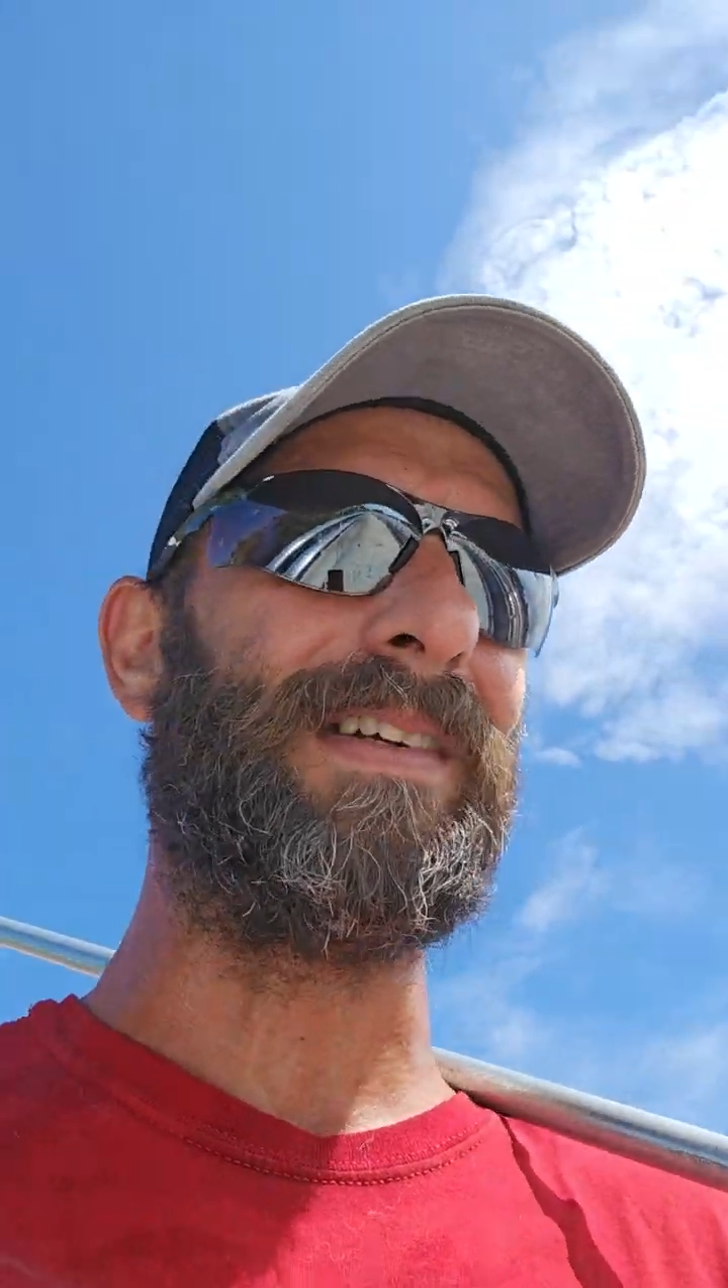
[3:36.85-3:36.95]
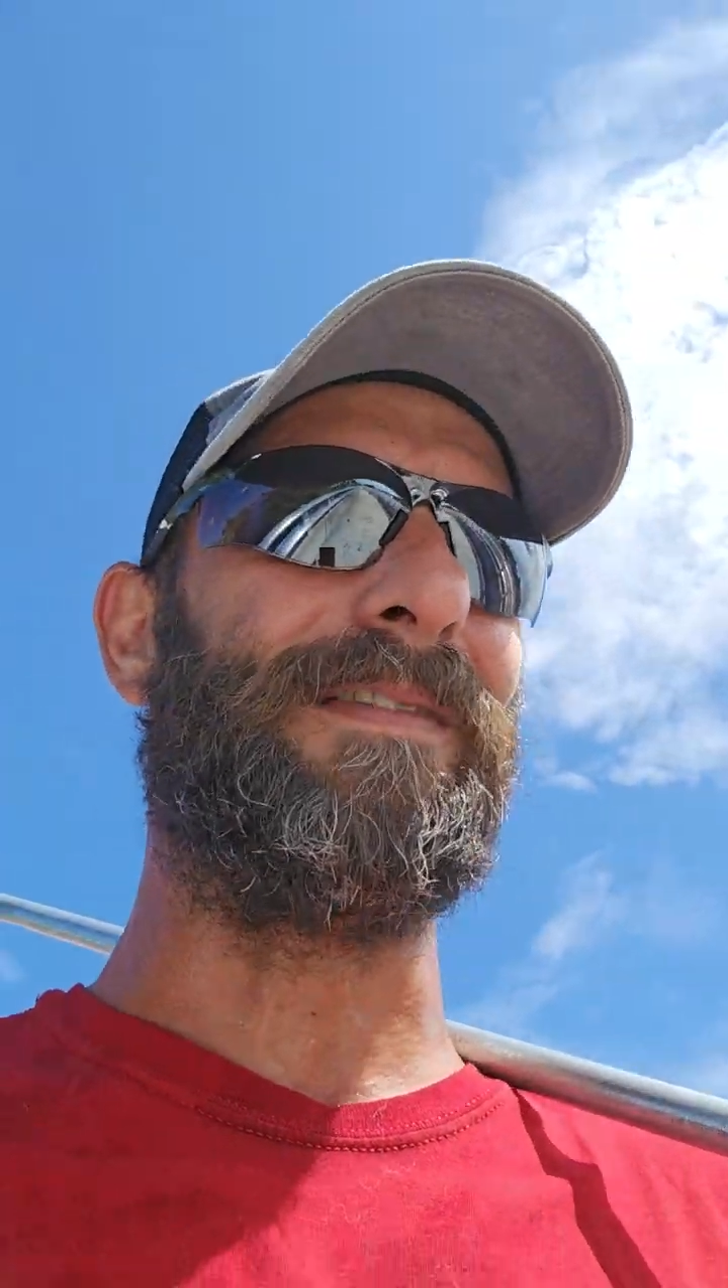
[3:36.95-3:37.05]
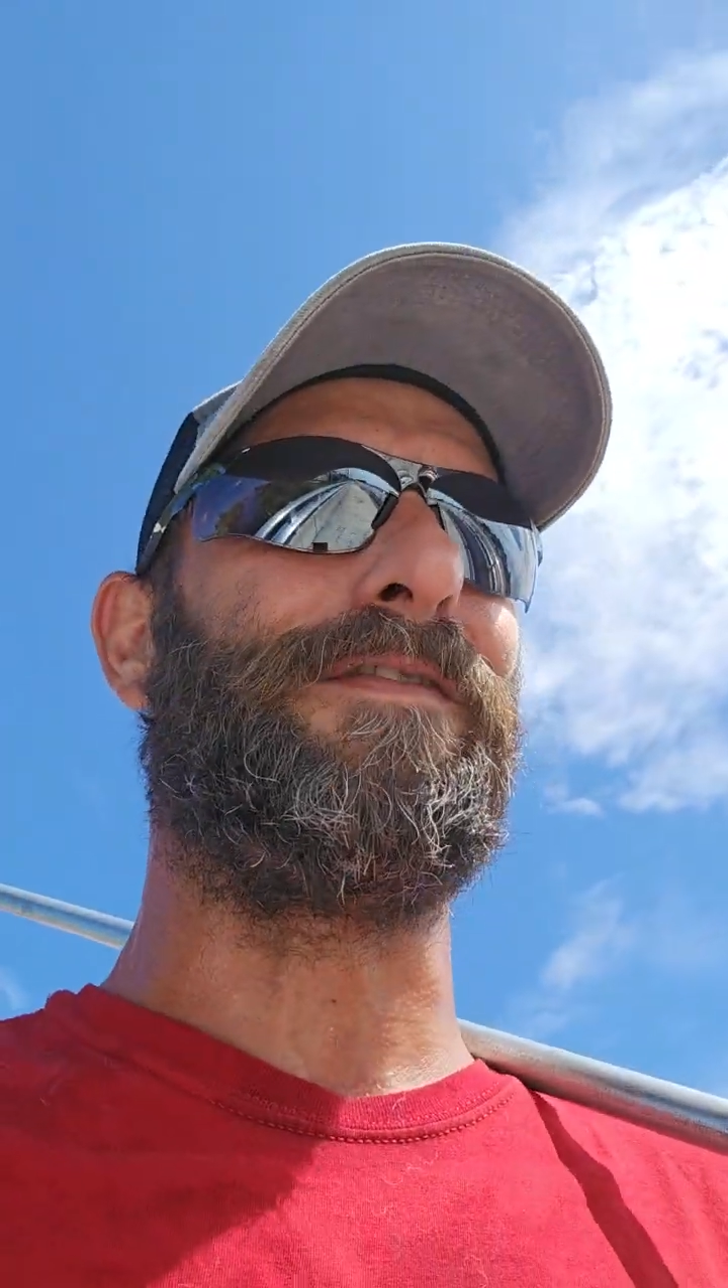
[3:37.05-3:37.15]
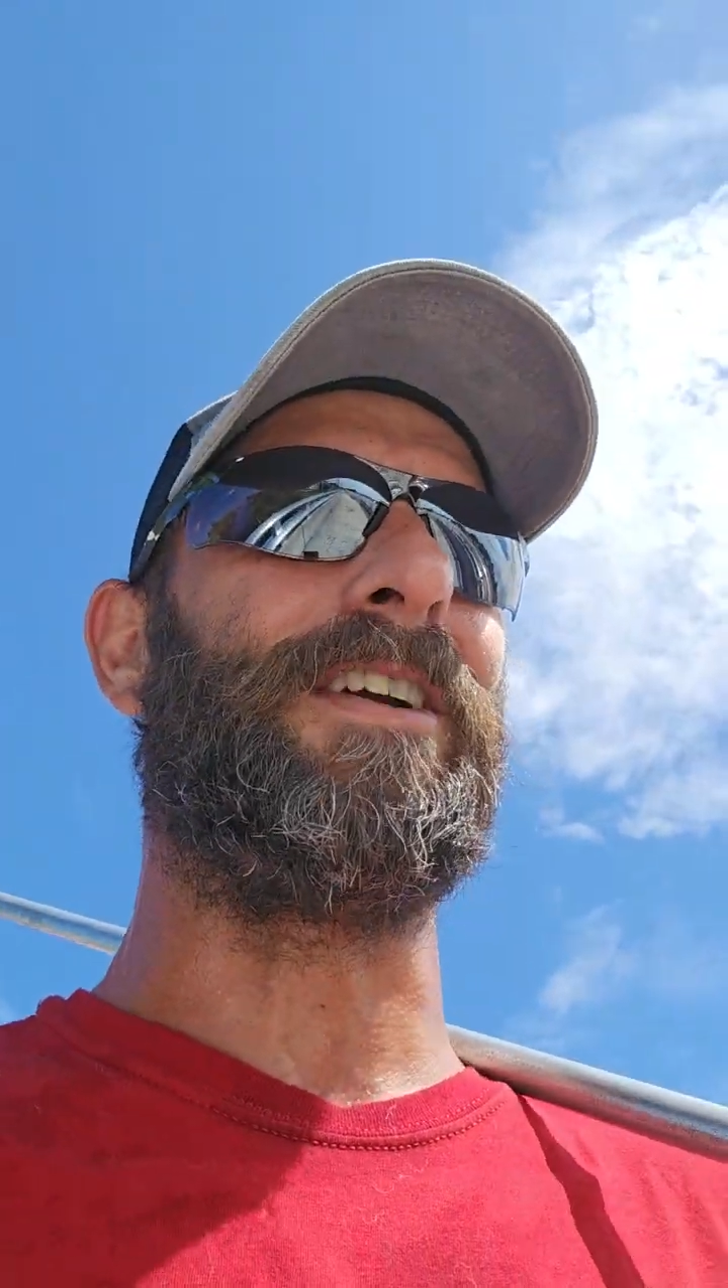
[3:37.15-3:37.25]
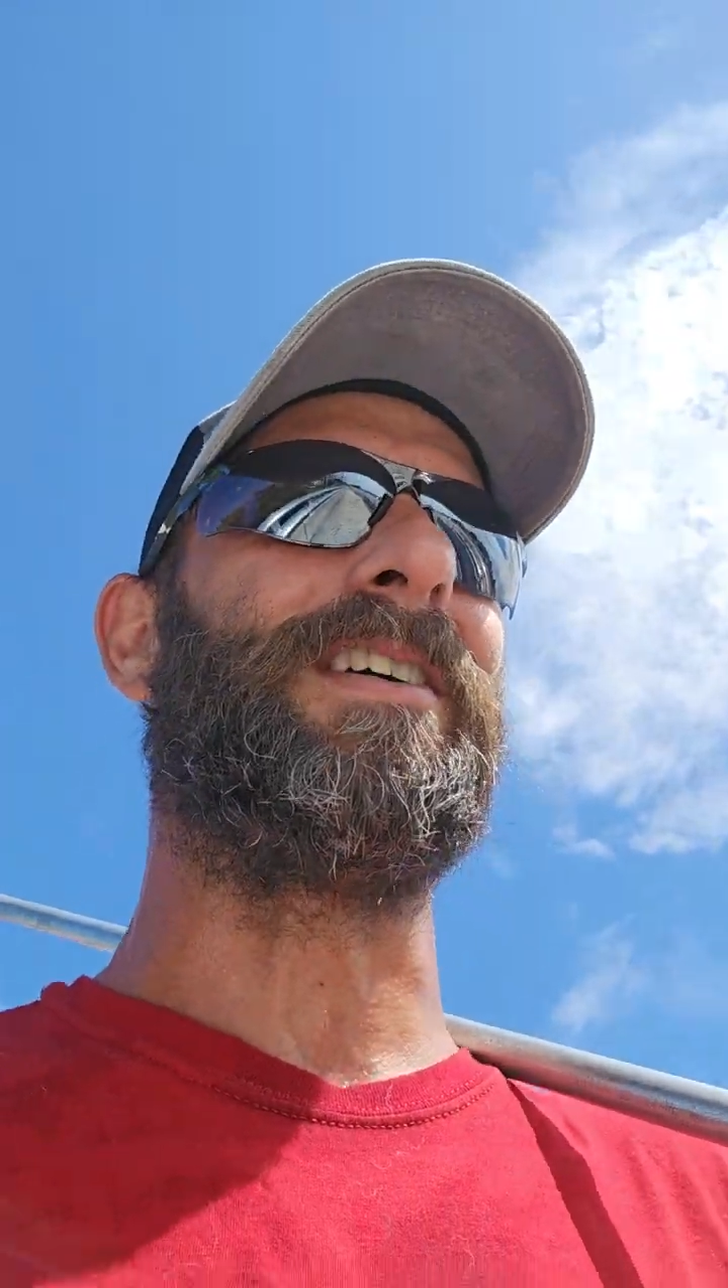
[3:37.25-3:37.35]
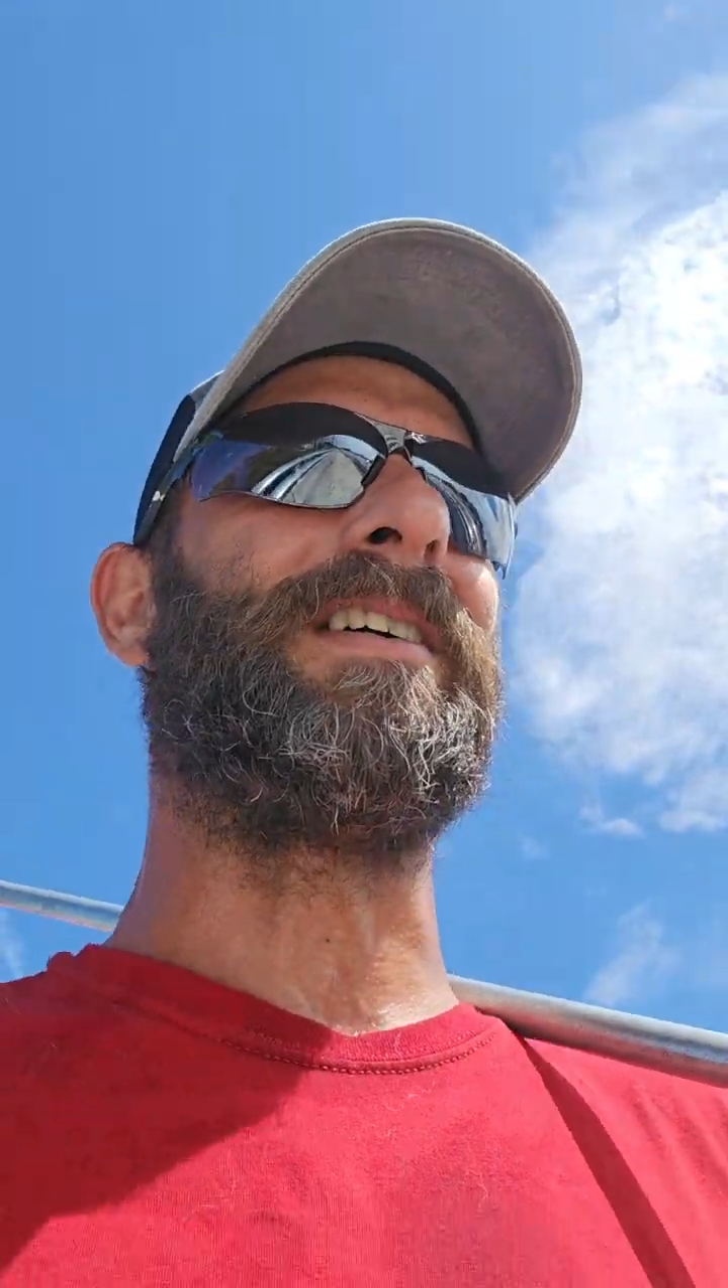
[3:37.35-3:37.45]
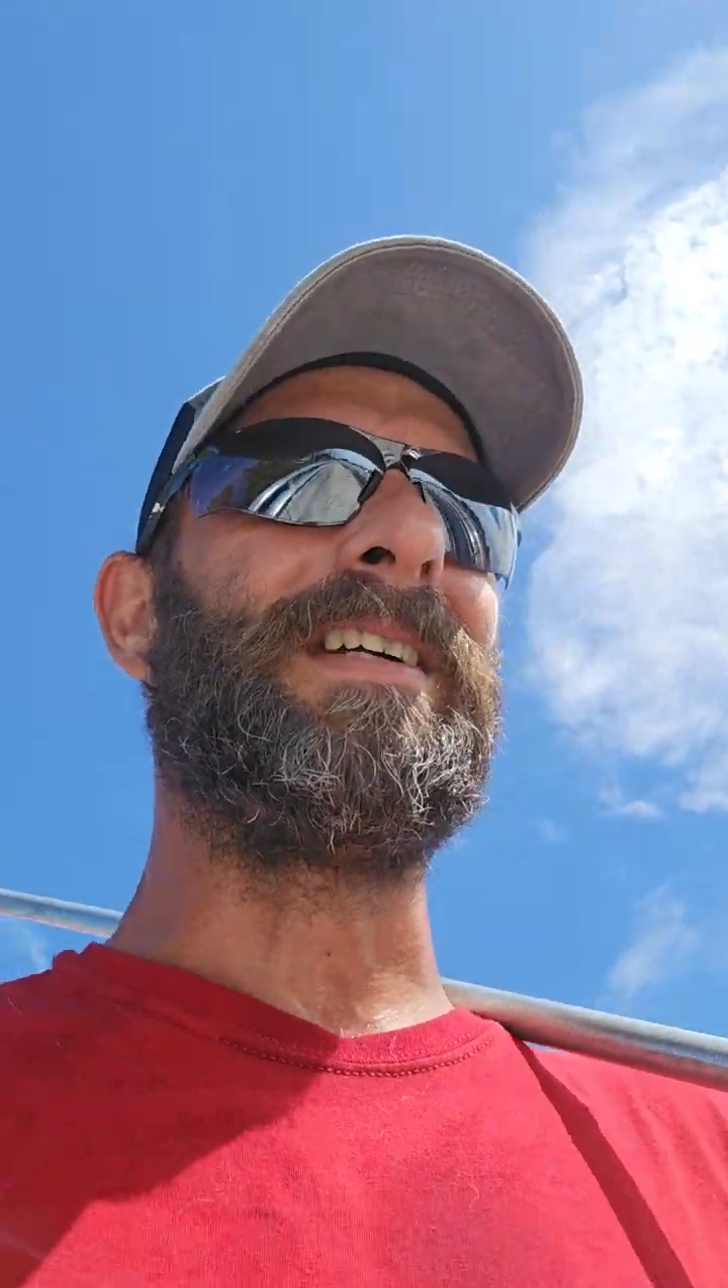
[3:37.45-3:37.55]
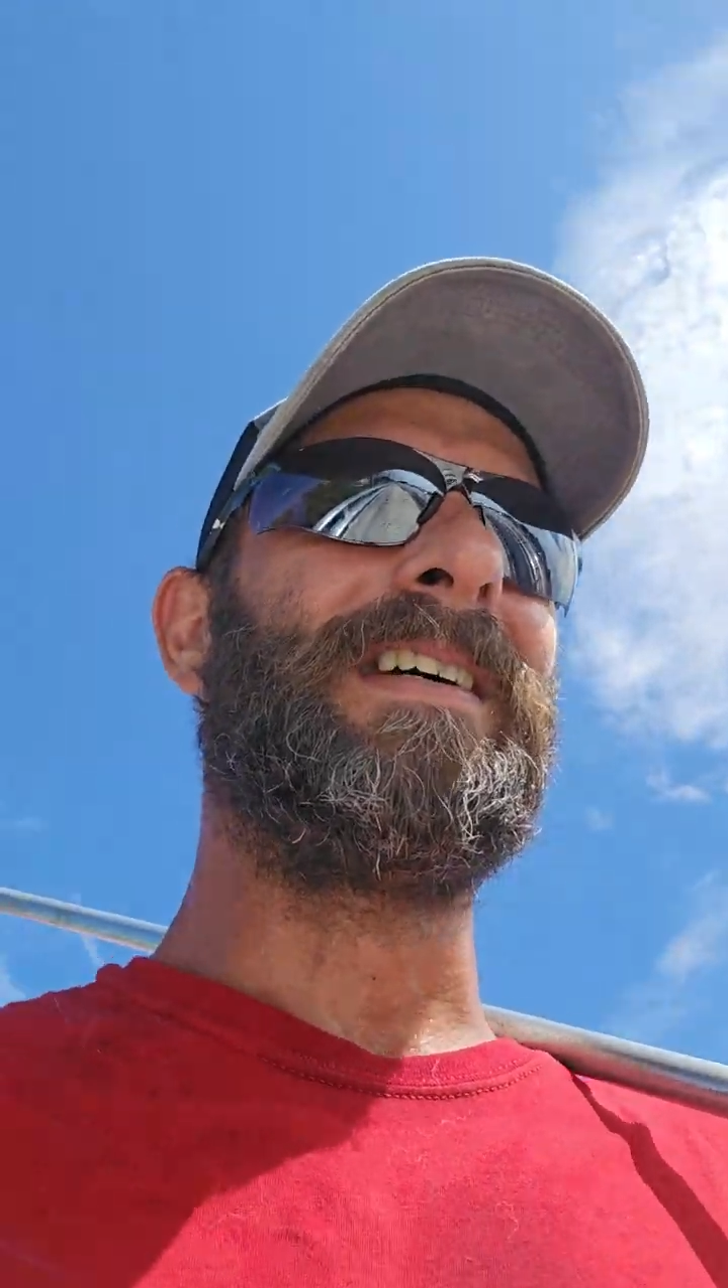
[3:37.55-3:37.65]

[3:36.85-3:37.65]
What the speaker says: in fear